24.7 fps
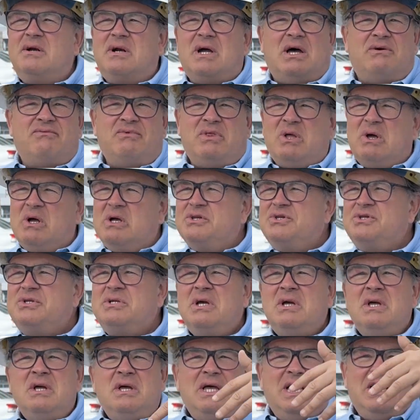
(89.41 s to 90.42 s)
have lunch,
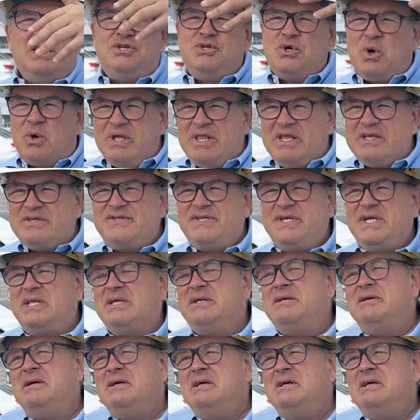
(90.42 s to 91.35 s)
enjoy the city.